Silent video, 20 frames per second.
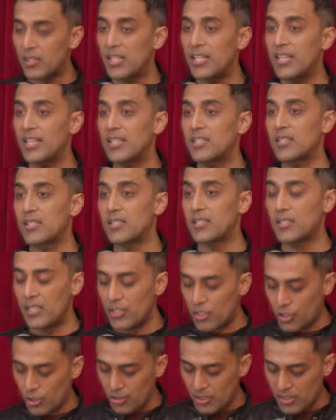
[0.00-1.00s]
the
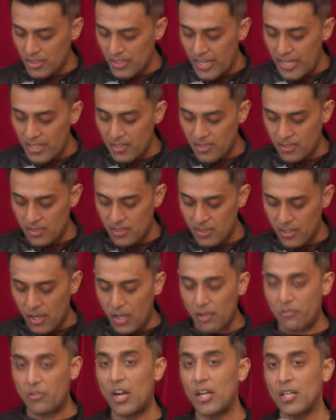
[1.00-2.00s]
existential state
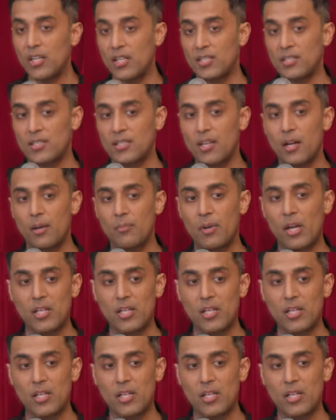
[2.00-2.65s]
of Al Islam.